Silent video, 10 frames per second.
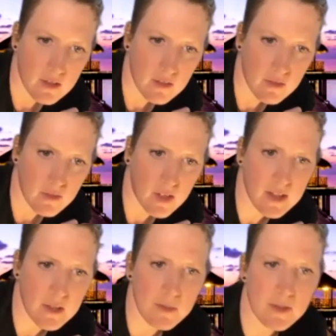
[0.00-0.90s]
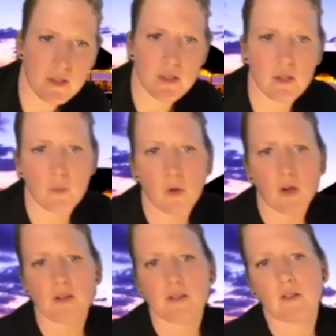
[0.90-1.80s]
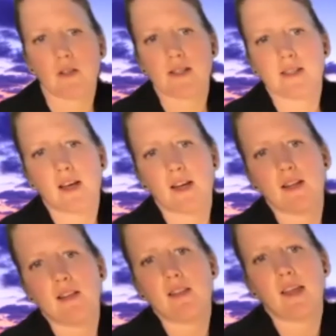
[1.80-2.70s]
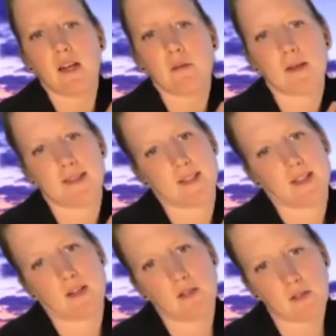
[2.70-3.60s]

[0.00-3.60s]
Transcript: Find the position that works on this side and then be still.